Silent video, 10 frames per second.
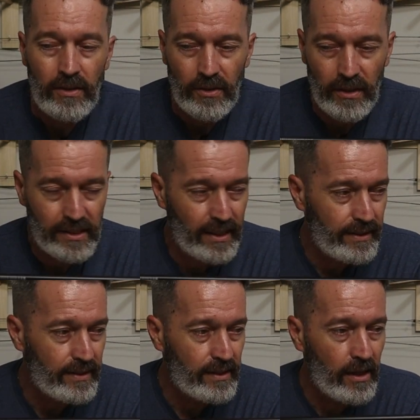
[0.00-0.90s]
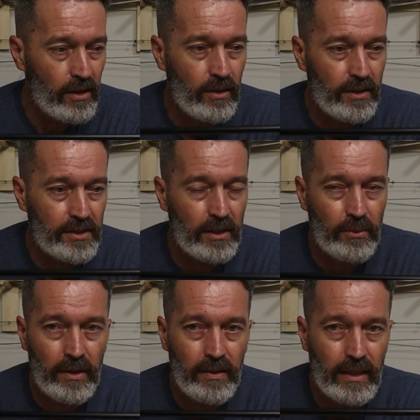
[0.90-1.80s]
So let's take this arrow, let's get
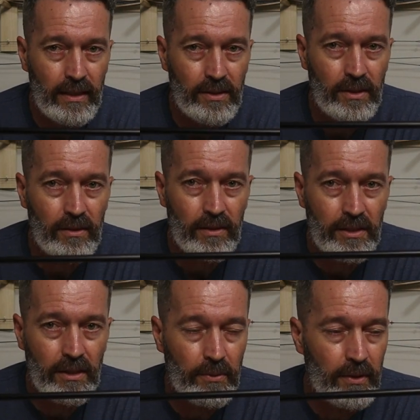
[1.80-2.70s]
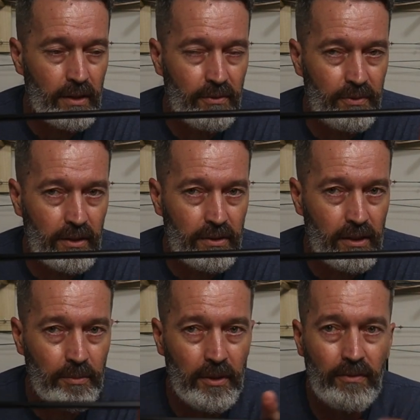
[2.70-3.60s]
rid of the insert, let's get rid of the field
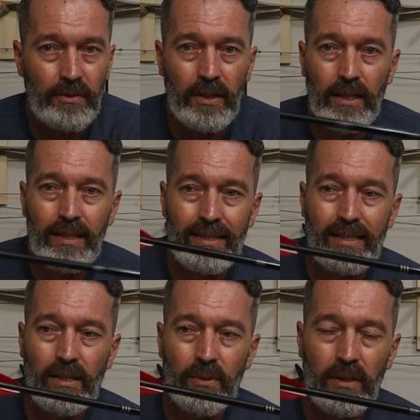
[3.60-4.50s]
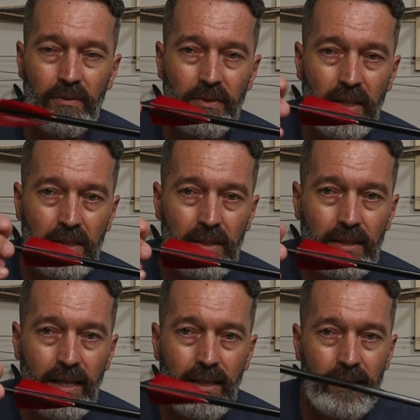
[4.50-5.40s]
tip up front, let's get rid of the fletchings
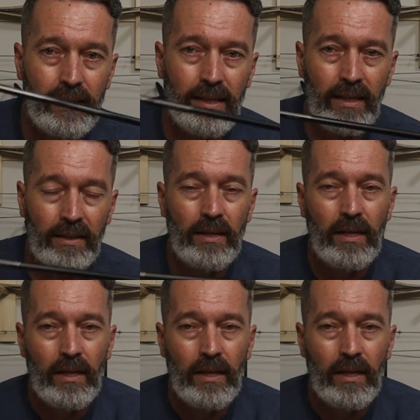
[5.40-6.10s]
and the nock.